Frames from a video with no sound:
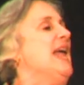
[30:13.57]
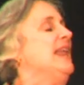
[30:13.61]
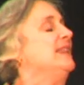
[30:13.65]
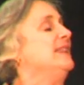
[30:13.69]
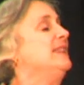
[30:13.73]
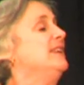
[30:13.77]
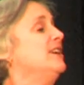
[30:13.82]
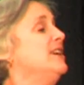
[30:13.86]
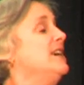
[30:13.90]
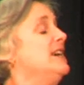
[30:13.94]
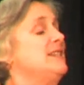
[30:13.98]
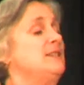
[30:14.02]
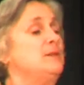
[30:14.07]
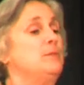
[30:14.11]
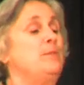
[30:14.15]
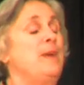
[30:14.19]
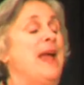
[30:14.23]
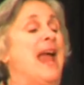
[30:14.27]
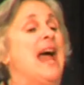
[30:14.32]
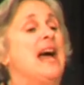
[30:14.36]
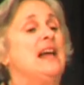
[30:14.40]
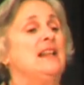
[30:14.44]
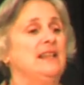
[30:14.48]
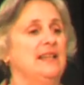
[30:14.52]
There is
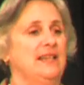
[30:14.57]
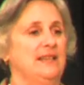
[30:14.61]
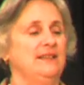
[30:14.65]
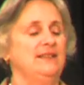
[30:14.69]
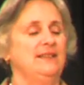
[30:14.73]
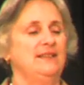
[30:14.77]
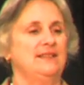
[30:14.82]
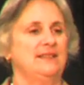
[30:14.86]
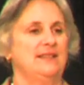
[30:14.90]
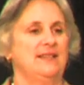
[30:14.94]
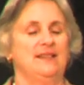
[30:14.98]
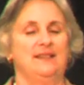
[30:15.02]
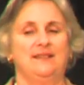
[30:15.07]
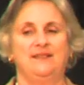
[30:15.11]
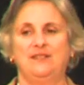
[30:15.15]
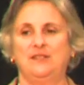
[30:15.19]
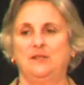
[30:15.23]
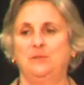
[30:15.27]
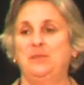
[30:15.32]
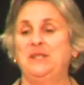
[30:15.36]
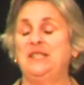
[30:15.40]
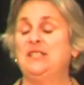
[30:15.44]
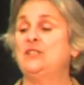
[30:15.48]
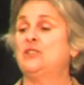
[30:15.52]
balance
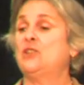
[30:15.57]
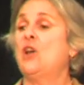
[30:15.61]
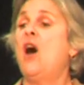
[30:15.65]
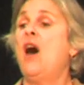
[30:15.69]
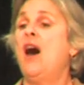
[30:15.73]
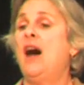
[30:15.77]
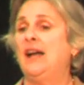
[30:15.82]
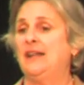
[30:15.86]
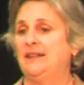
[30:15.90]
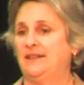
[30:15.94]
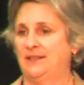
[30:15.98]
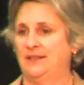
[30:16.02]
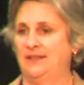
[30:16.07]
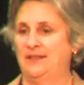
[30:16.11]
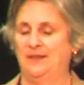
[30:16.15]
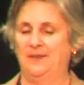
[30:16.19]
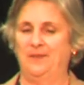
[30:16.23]
to be sought.